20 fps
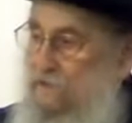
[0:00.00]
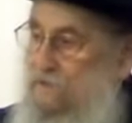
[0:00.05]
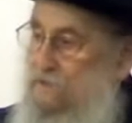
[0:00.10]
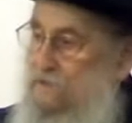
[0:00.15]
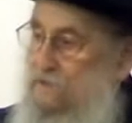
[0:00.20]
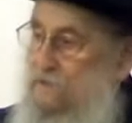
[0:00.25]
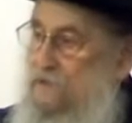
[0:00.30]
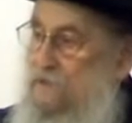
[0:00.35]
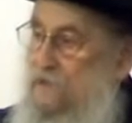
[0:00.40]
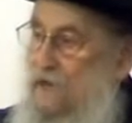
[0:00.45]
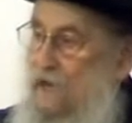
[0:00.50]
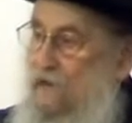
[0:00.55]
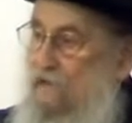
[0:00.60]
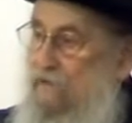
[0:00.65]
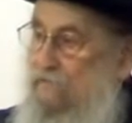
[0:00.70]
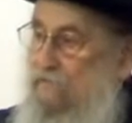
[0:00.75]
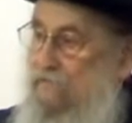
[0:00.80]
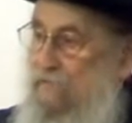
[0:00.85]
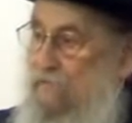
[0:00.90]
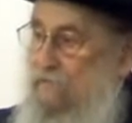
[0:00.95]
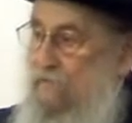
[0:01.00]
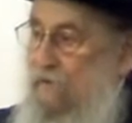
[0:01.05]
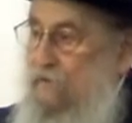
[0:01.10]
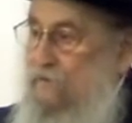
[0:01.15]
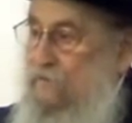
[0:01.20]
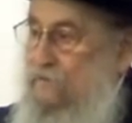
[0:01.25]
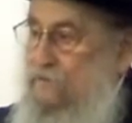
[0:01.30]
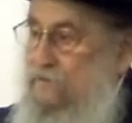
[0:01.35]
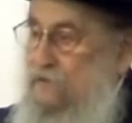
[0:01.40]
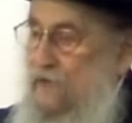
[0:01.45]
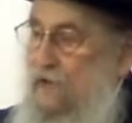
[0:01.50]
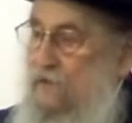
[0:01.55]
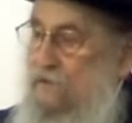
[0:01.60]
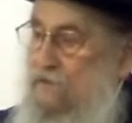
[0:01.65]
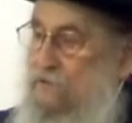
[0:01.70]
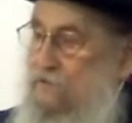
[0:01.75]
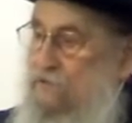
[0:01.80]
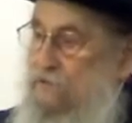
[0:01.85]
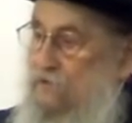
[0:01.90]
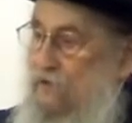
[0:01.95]
not stick out from both
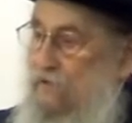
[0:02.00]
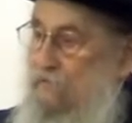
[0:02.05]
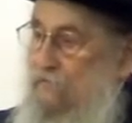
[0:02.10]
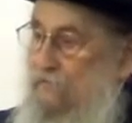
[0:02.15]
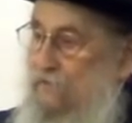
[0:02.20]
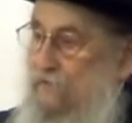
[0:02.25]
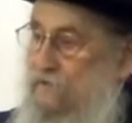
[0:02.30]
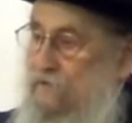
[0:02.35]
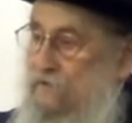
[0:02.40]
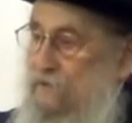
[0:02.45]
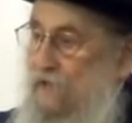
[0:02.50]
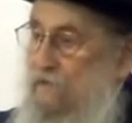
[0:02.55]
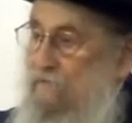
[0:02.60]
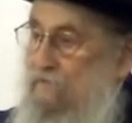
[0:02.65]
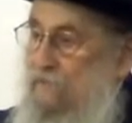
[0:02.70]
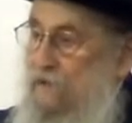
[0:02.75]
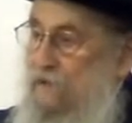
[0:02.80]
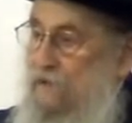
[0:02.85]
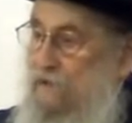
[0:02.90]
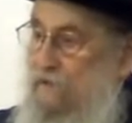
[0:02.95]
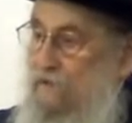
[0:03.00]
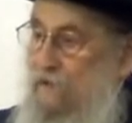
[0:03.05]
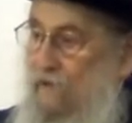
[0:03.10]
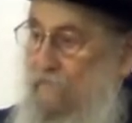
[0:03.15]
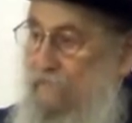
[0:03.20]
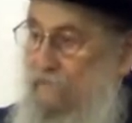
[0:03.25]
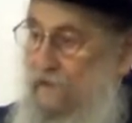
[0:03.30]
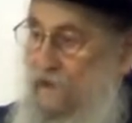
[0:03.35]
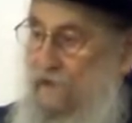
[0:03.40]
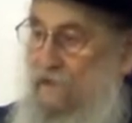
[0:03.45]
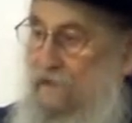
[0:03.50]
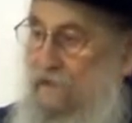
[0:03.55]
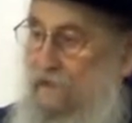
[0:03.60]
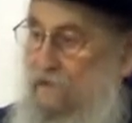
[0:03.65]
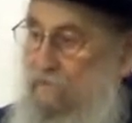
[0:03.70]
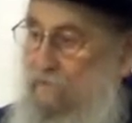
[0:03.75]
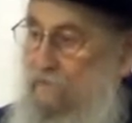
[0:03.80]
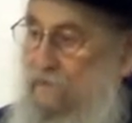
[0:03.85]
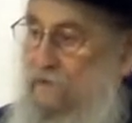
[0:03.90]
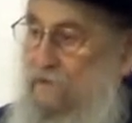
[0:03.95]
sides, the shofar is not big enough,
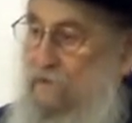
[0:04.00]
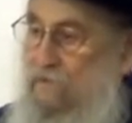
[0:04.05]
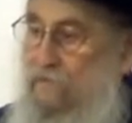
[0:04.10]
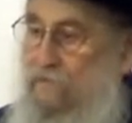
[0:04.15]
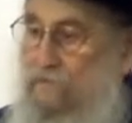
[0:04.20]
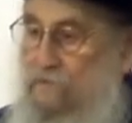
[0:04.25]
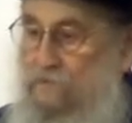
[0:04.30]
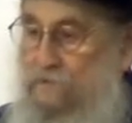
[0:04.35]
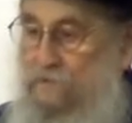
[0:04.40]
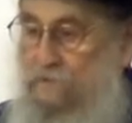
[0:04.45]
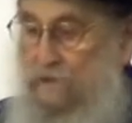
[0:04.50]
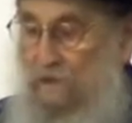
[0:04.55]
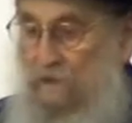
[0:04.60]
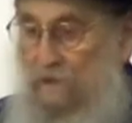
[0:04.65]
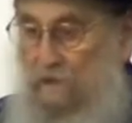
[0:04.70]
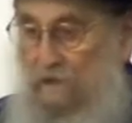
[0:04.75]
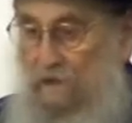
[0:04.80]
cannot be used.